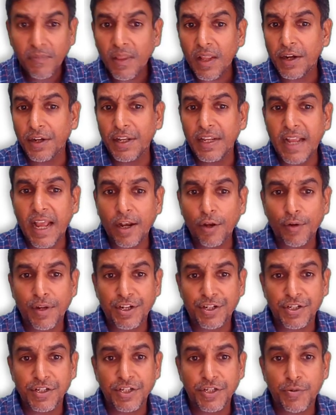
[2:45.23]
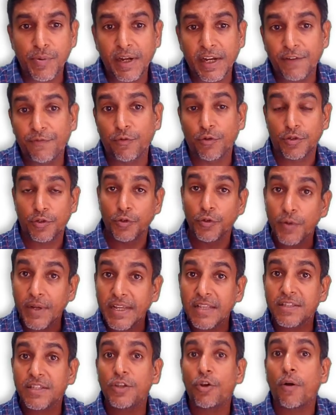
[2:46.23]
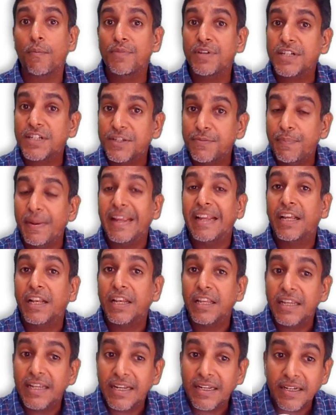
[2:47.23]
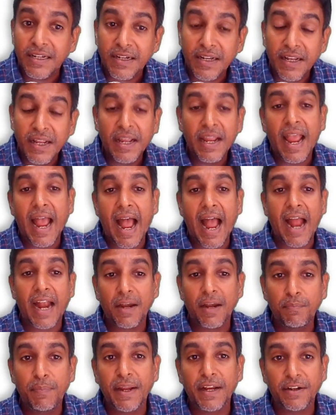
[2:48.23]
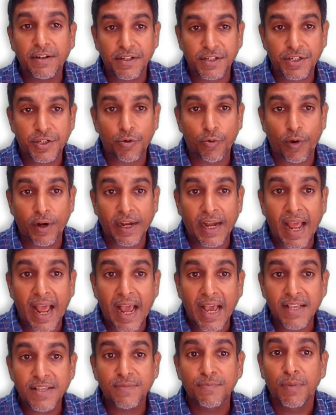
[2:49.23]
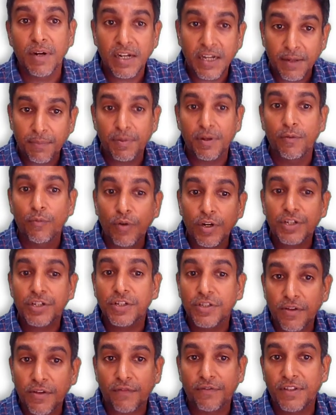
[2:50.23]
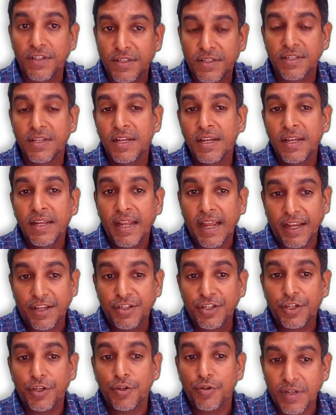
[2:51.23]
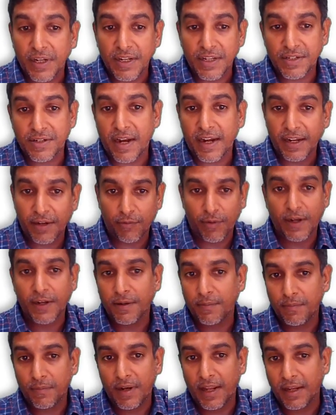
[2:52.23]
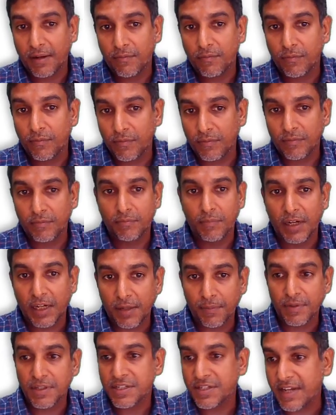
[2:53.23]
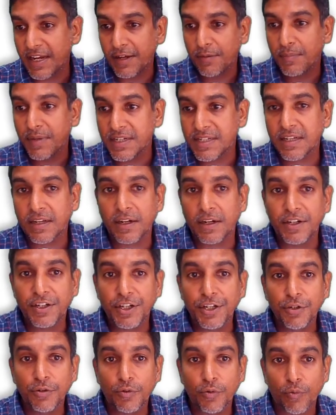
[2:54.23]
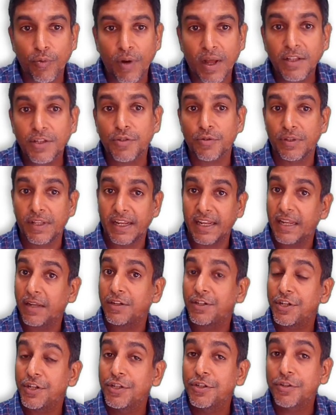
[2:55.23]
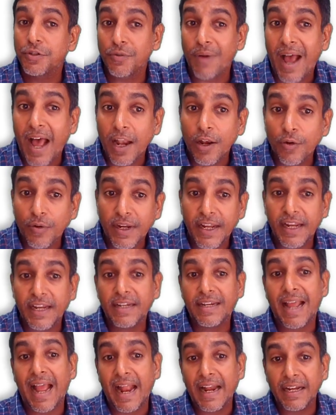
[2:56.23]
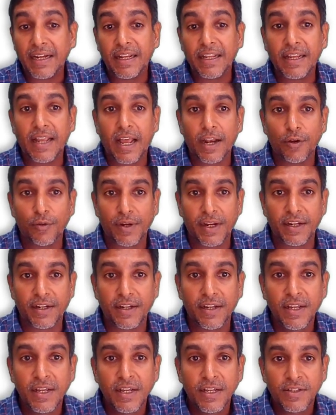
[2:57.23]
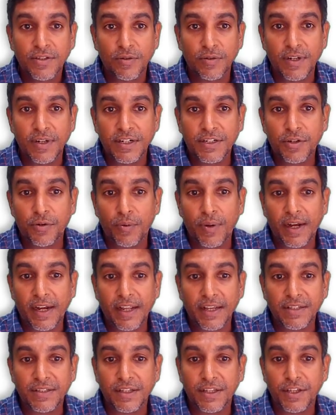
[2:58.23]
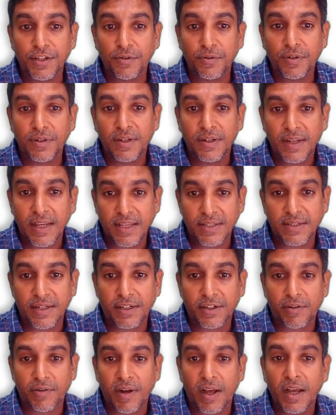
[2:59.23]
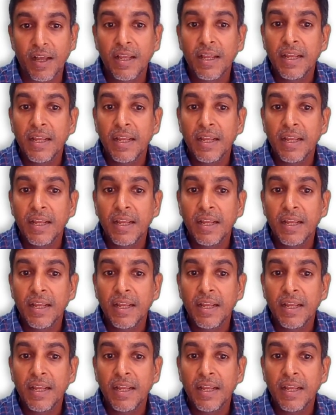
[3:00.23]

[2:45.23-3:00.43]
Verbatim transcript: the allocations 24 so you can see objects being created and being destroyed as multiple versions of this execution is running right like multiple statements continue to run. So they continue to allocate and deallocate. So let's go and execute, etc.